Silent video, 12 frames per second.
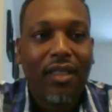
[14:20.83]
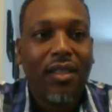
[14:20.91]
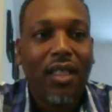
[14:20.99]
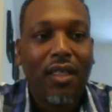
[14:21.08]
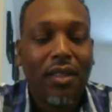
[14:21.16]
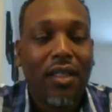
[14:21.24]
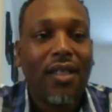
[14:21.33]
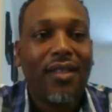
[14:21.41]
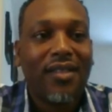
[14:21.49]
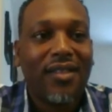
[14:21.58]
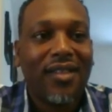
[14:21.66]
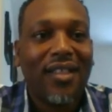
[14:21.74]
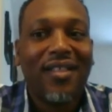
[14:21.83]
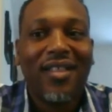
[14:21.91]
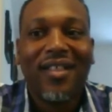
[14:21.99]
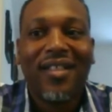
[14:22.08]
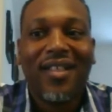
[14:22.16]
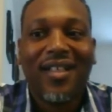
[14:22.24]
Indeed, it does.
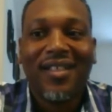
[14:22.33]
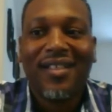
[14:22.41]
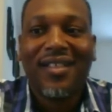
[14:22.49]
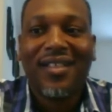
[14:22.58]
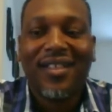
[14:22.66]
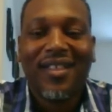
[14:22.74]
Indeed, it does.